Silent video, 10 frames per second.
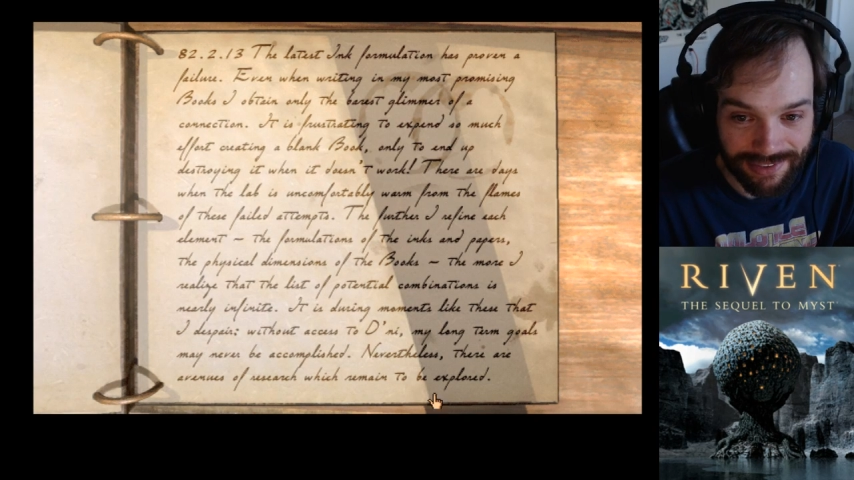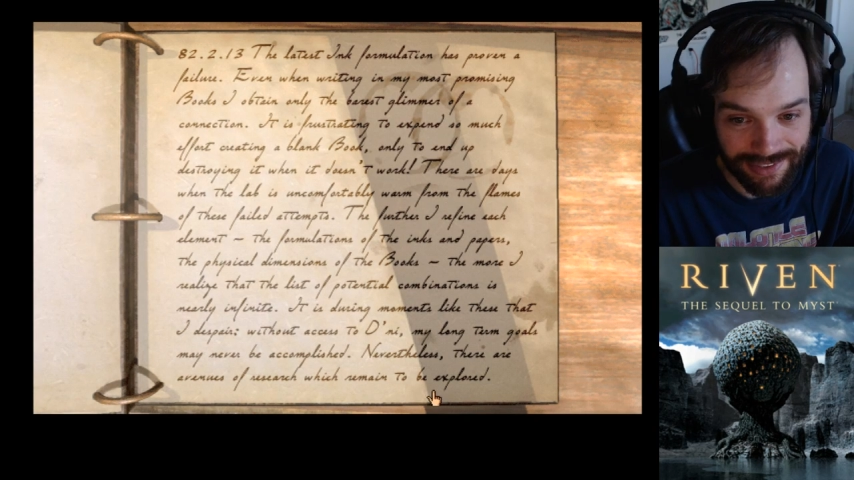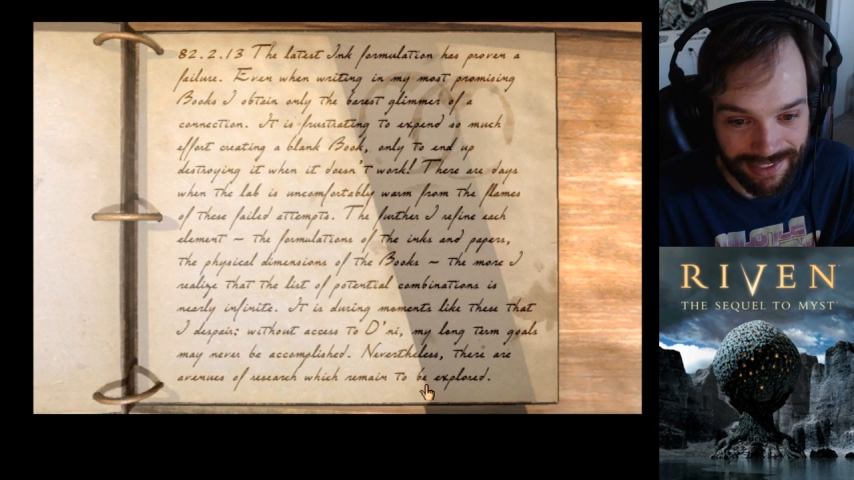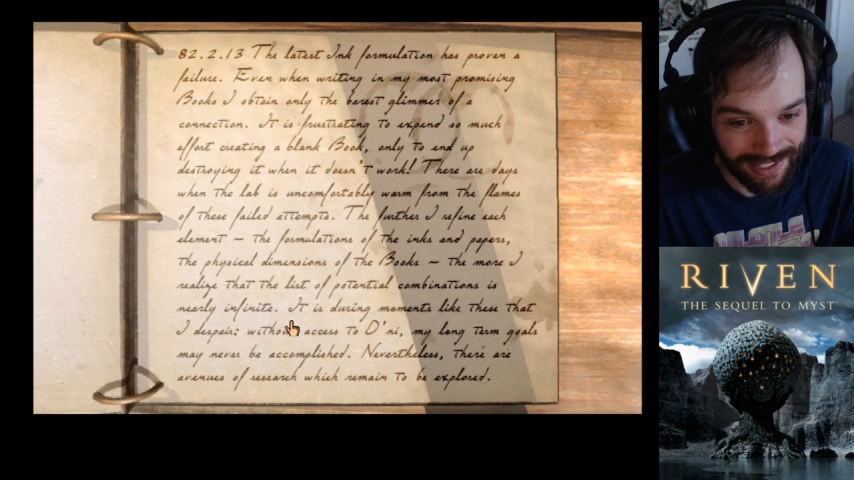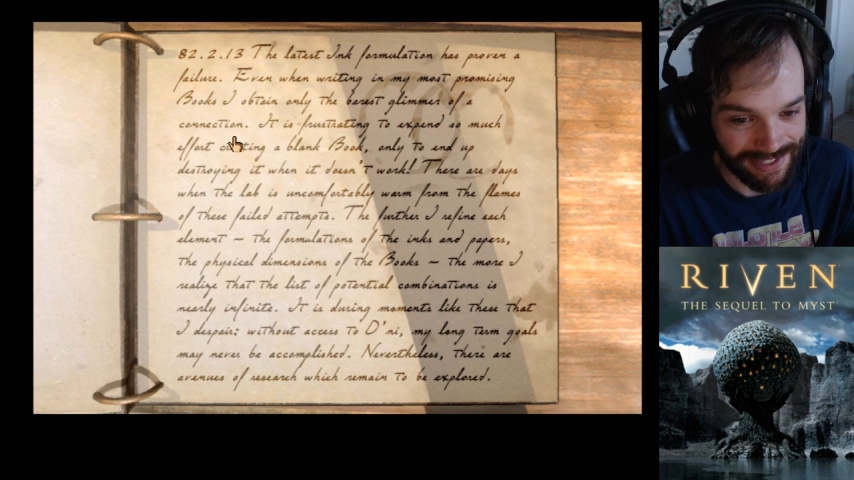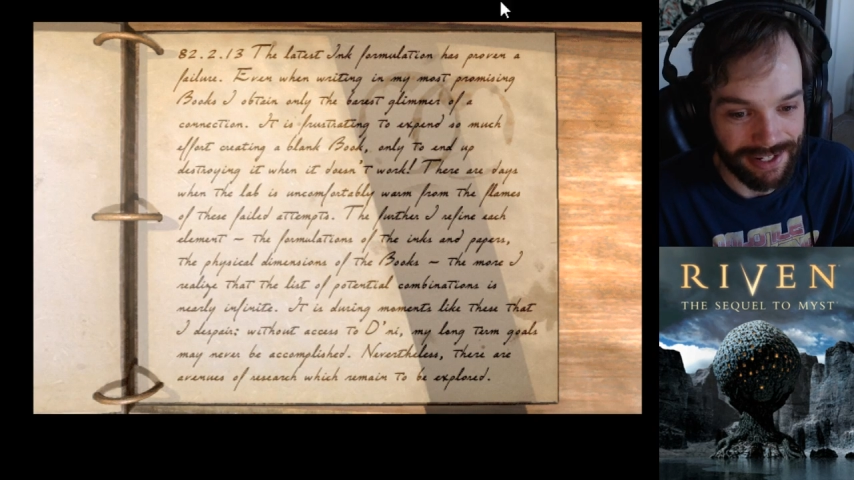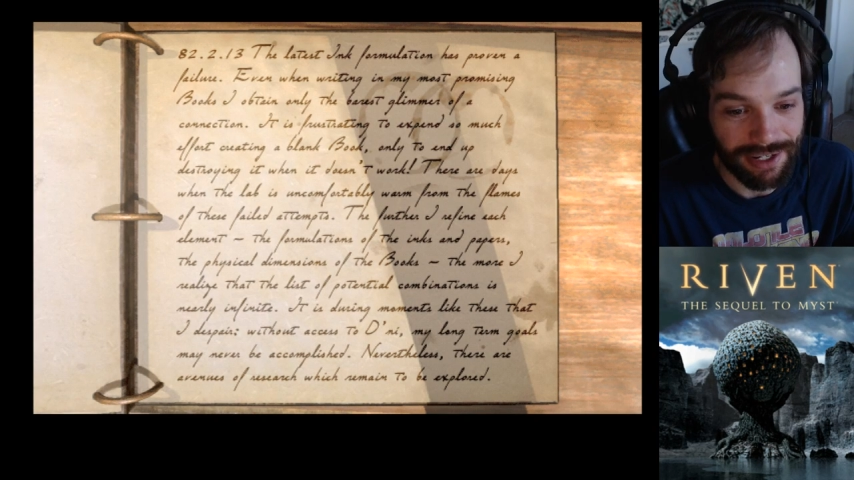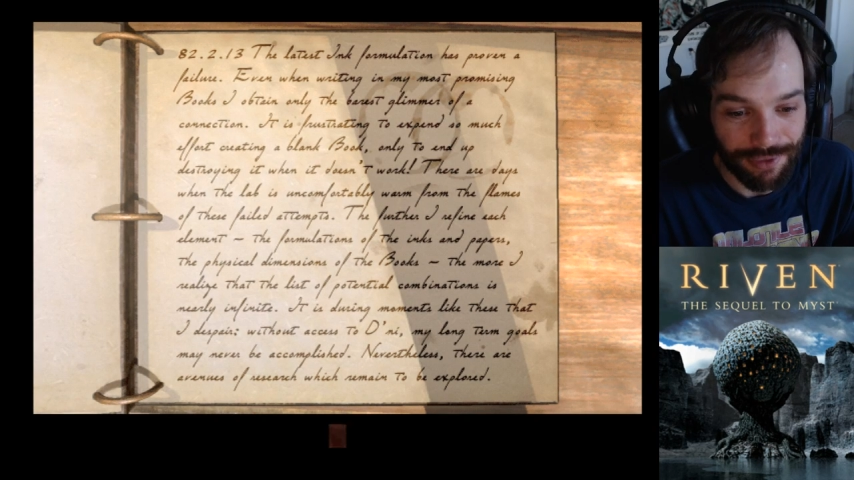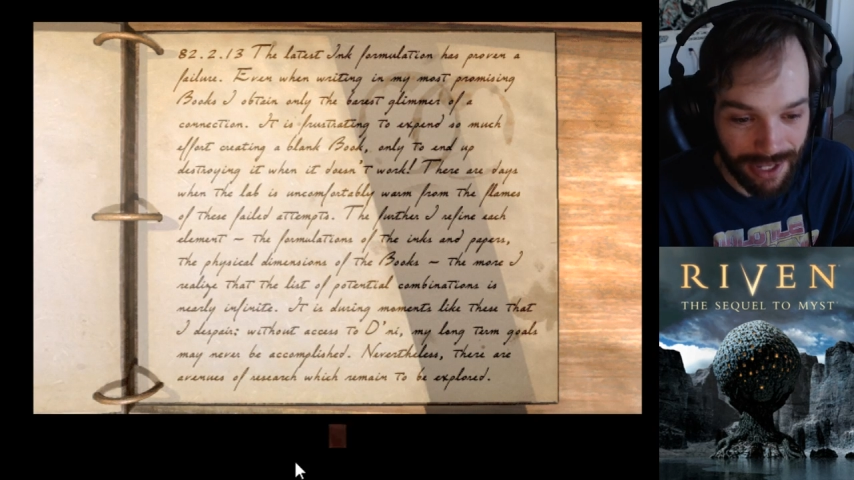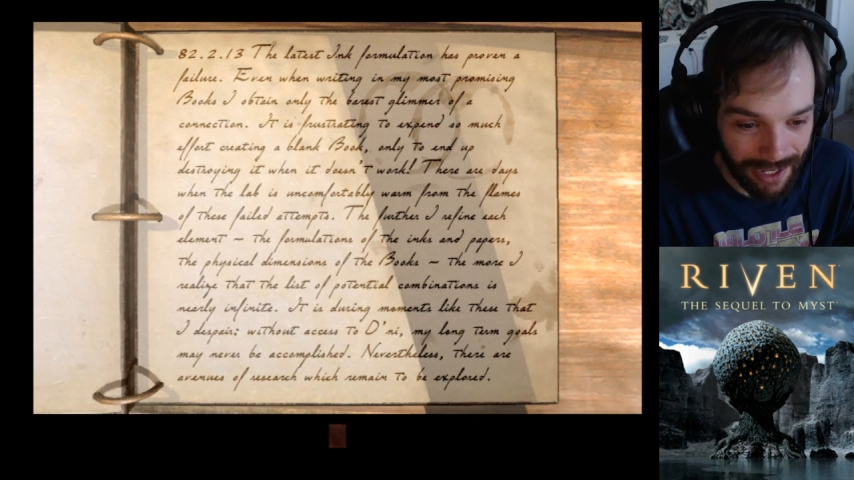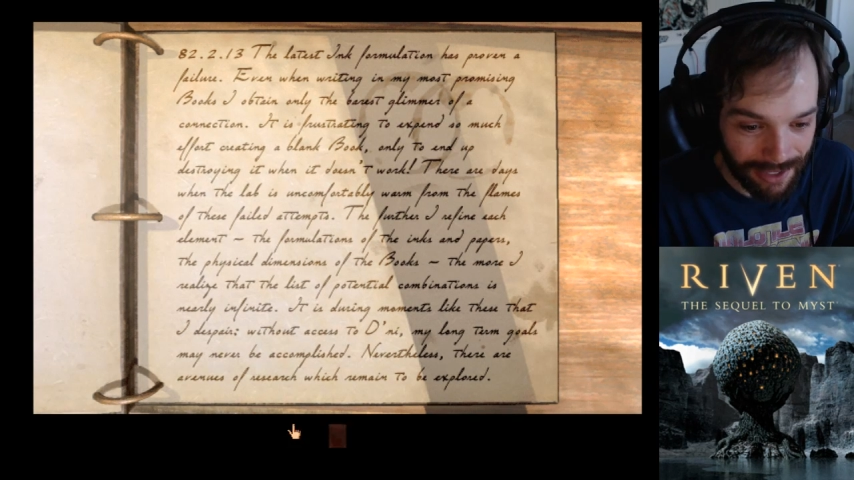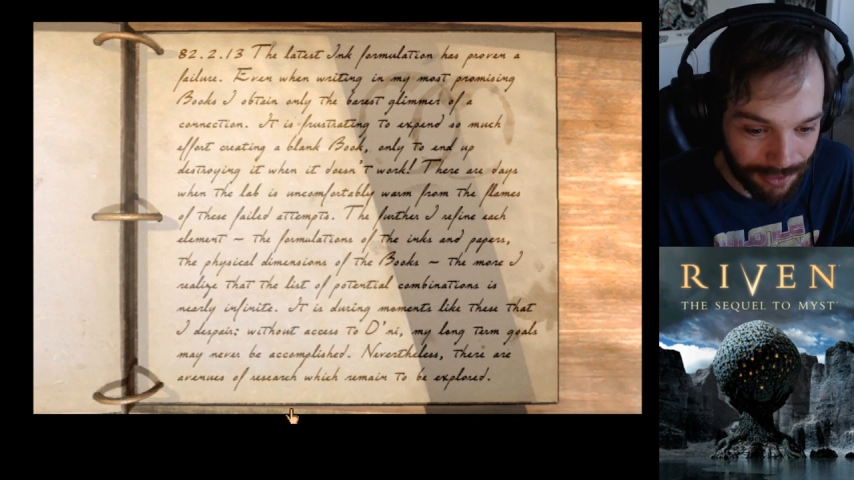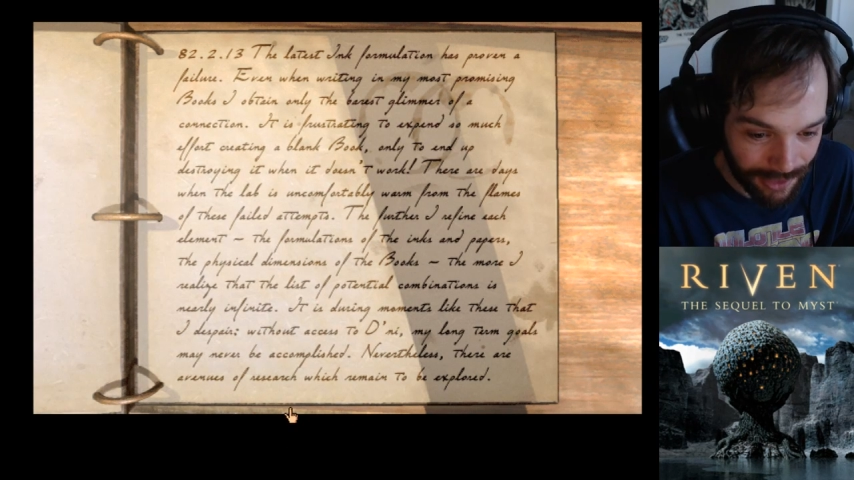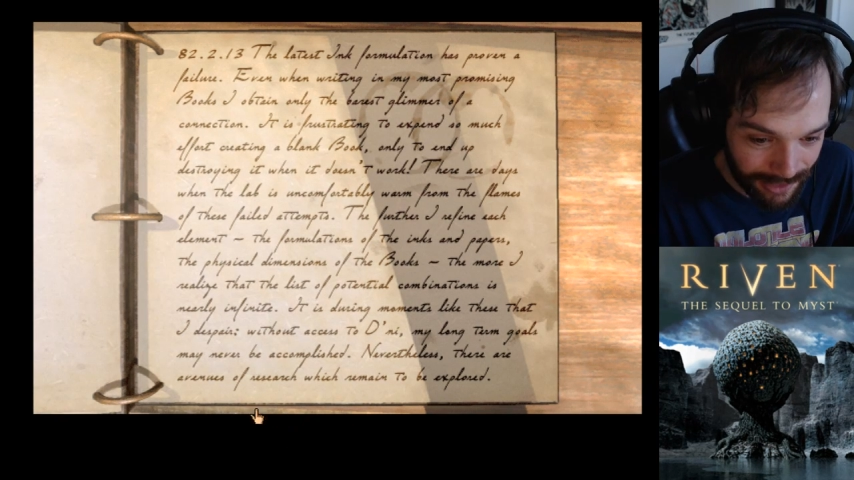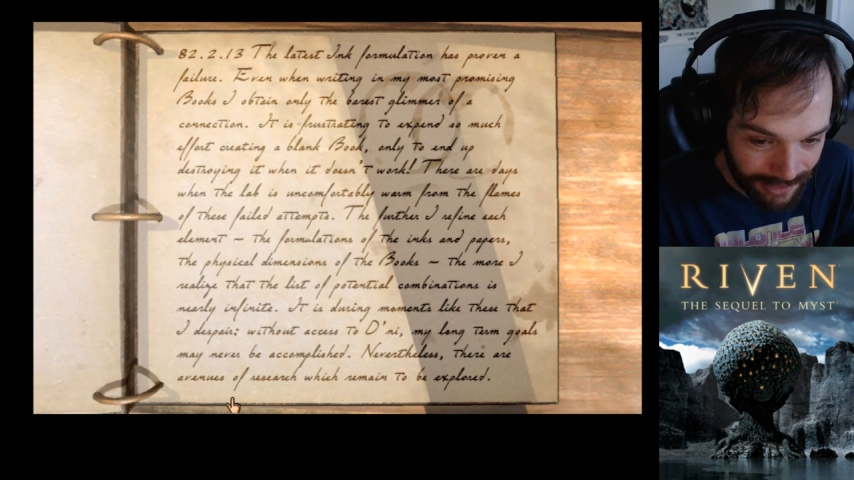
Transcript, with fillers: Like it's not even a handwriting.